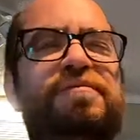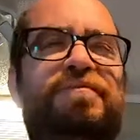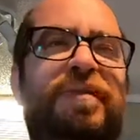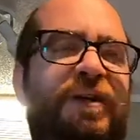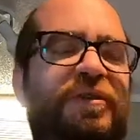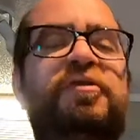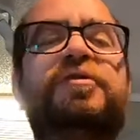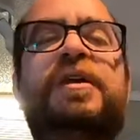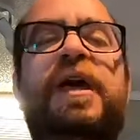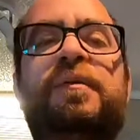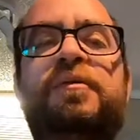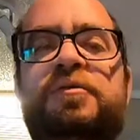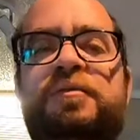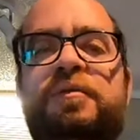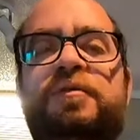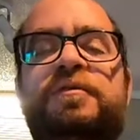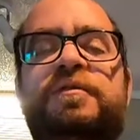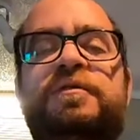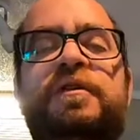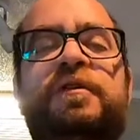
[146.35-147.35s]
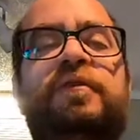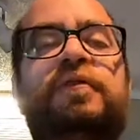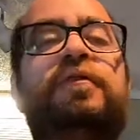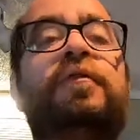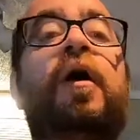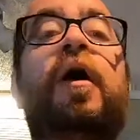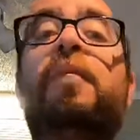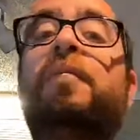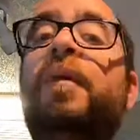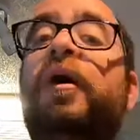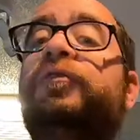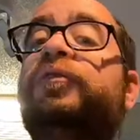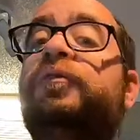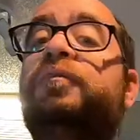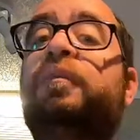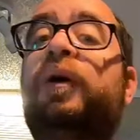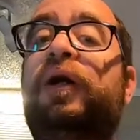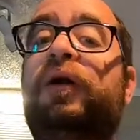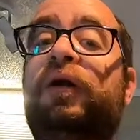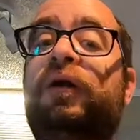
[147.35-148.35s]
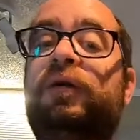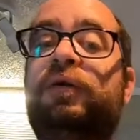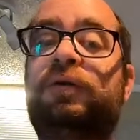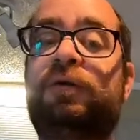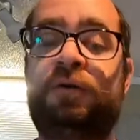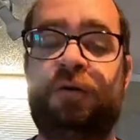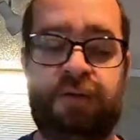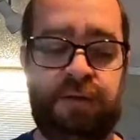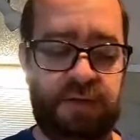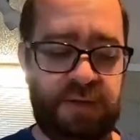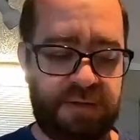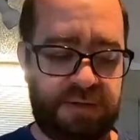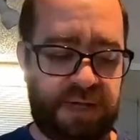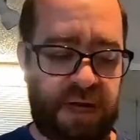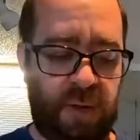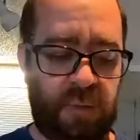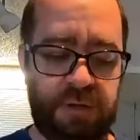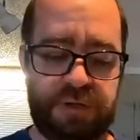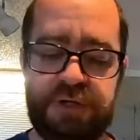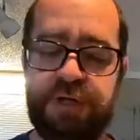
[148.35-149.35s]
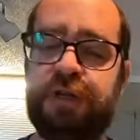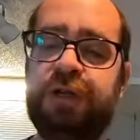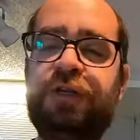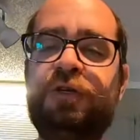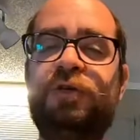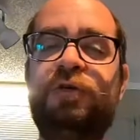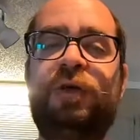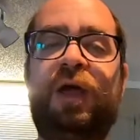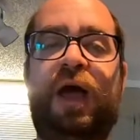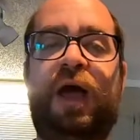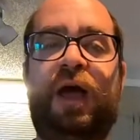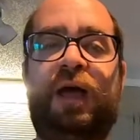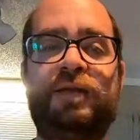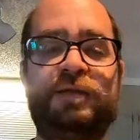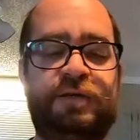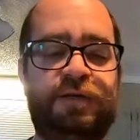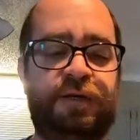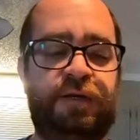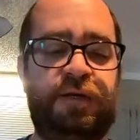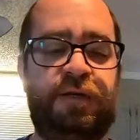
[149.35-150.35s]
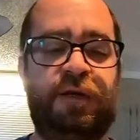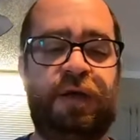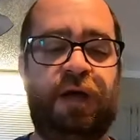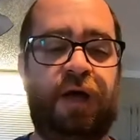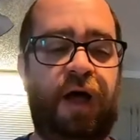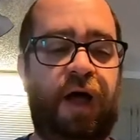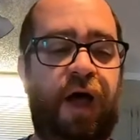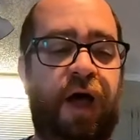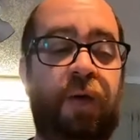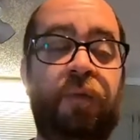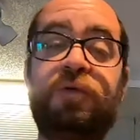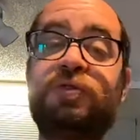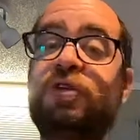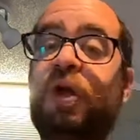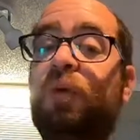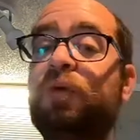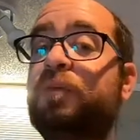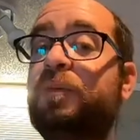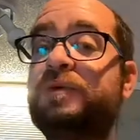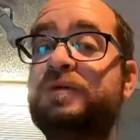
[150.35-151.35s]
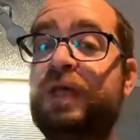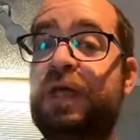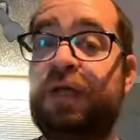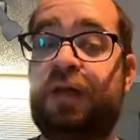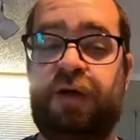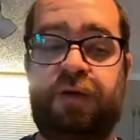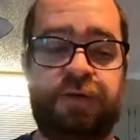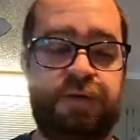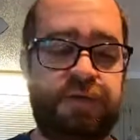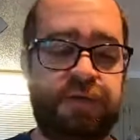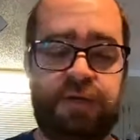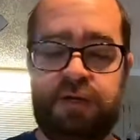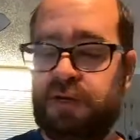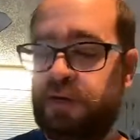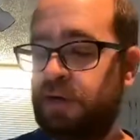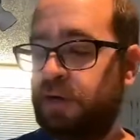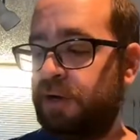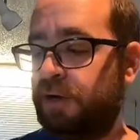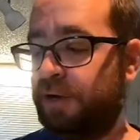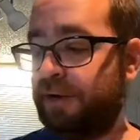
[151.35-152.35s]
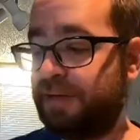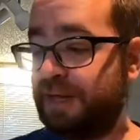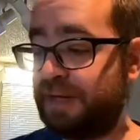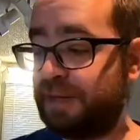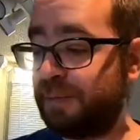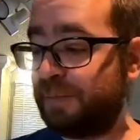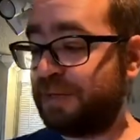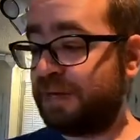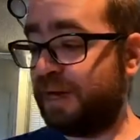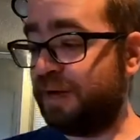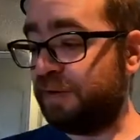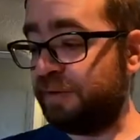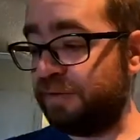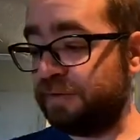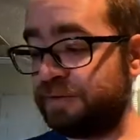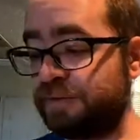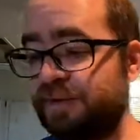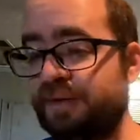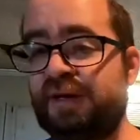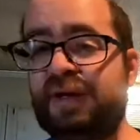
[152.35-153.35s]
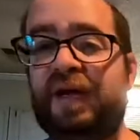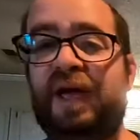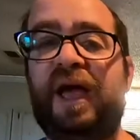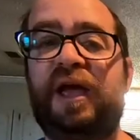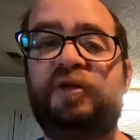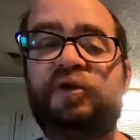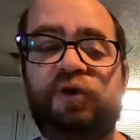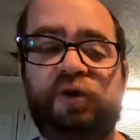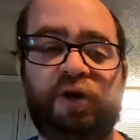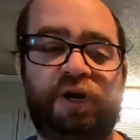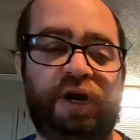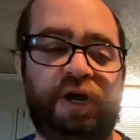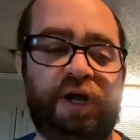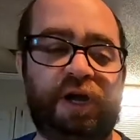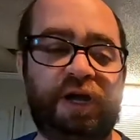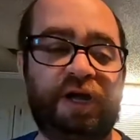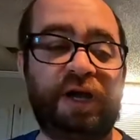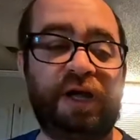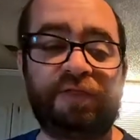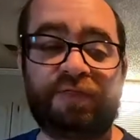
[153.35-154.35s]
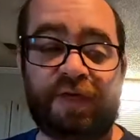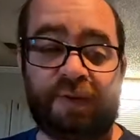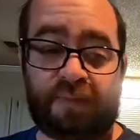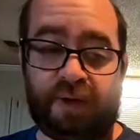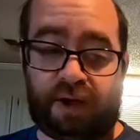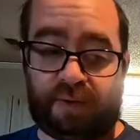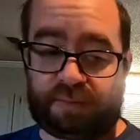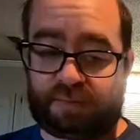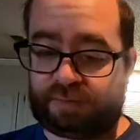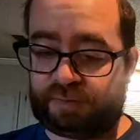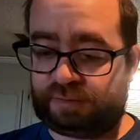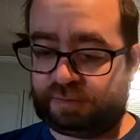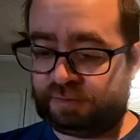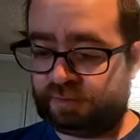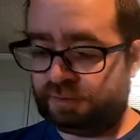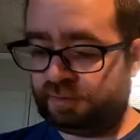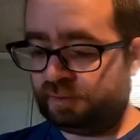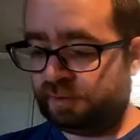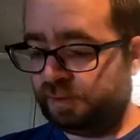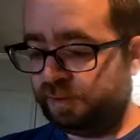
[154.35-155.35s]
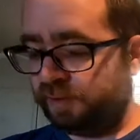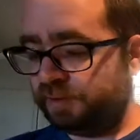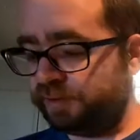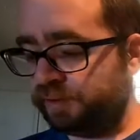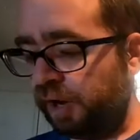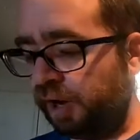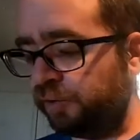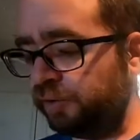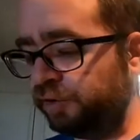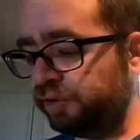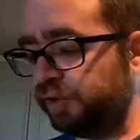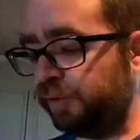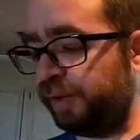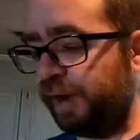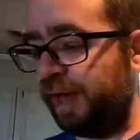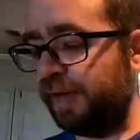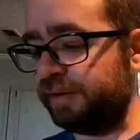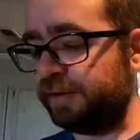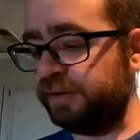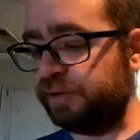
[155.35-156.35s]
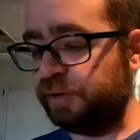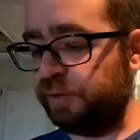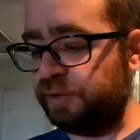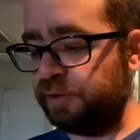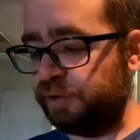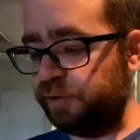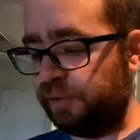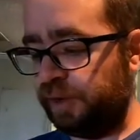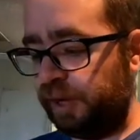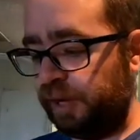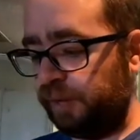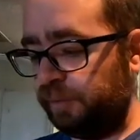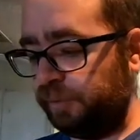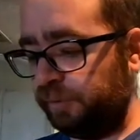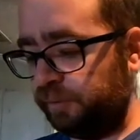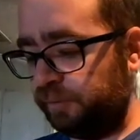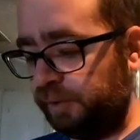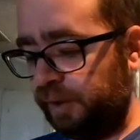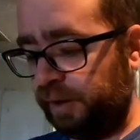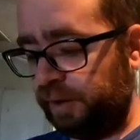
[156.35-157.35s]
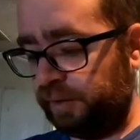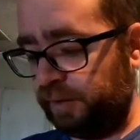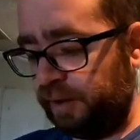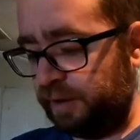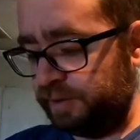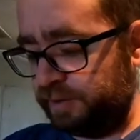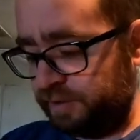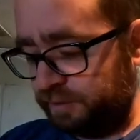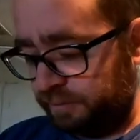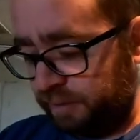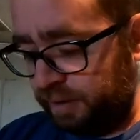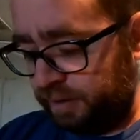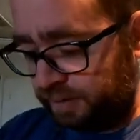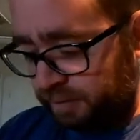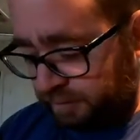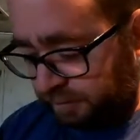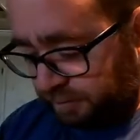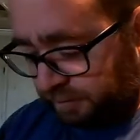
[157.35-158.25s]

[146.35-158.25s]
about 2 tablespoons of melted butter. So now what you're going to do, guys, we'll start with the potatoes. You're going to take the potatoes and you're going to cut them up. So usually what I like to do is you cut them like this, right